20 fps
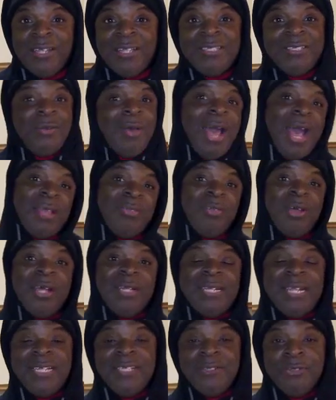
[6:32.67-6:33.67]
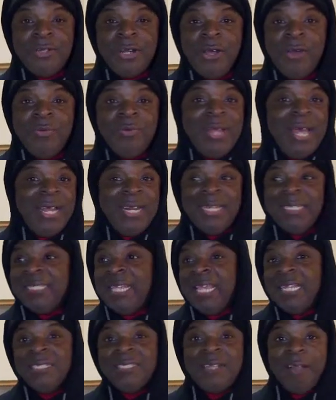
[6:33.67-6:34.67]
So I thought they, you know, how they
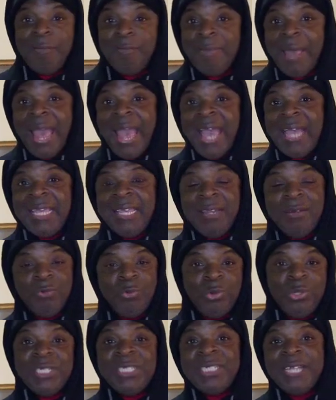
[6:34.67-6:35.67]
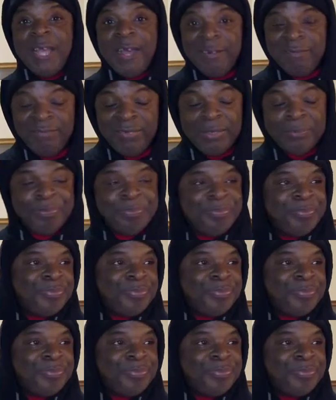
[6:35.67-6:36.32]
take stuff back and reshove it.